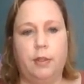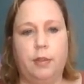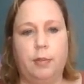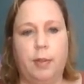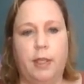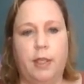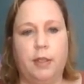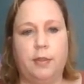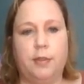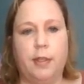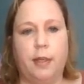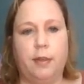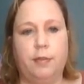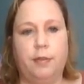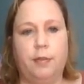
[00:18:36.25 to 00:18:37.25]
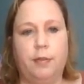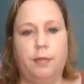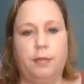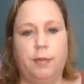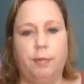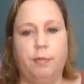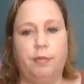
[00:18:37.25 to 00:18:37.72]
my kids have
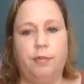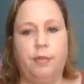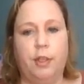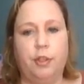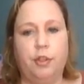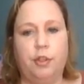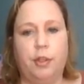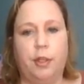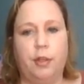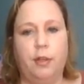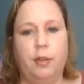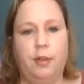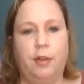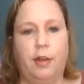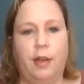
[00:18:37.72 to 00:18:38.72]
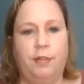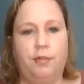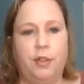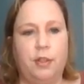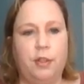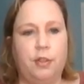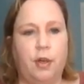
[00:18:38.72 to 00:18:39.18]
some fish that I
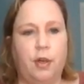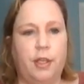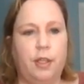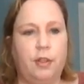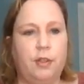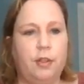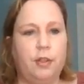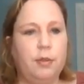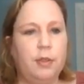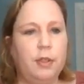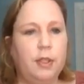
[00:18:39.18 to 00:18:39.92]
started talking to.